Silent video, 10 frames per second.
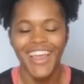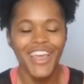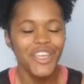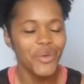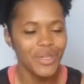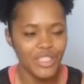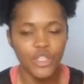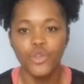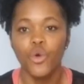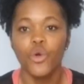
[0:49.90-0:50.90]
you want to
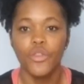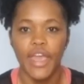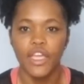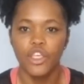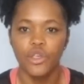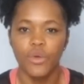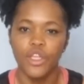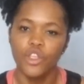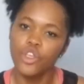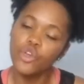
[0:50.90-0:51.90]
ignore that cue,
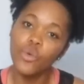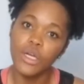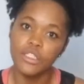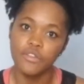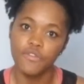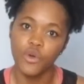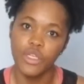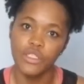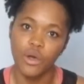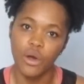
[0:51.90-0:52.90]
and you want to
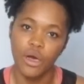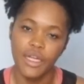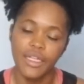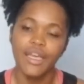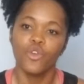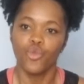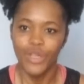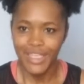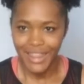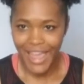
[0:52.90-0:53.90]
focus on
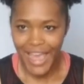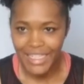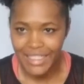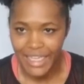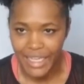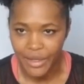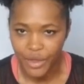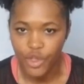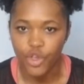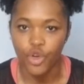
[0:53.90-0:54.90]
relaxing
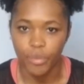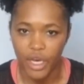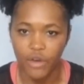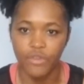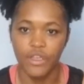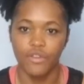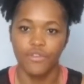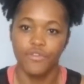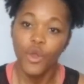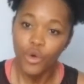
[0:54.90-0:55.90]
your pelvic
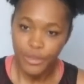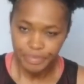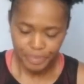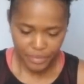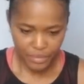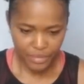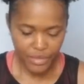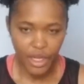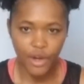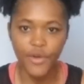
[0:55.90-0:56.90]
floor.
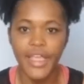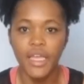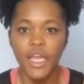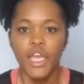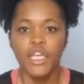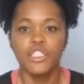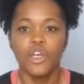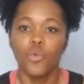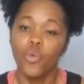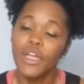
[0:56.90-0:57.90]
All right. And
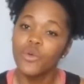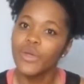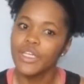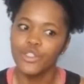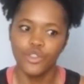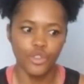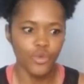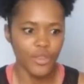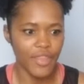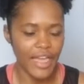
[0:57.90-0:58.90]
so what do we do
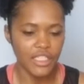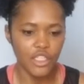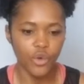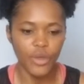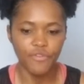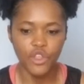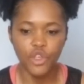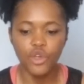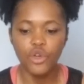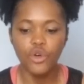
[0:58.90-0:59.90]
with that? So if
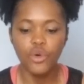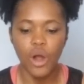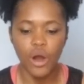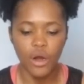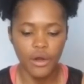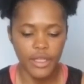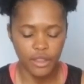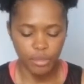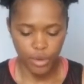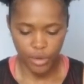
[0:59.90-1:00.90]
you are in the
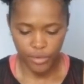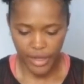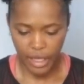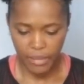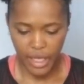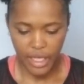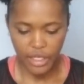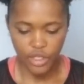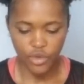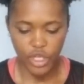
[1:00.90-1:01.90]
program and
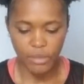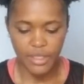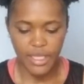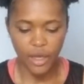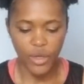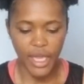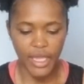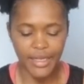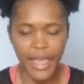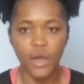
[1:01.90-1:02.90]
you hear me say, okay,
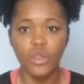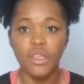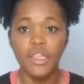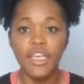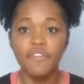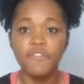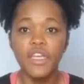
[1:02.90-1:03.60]
now lift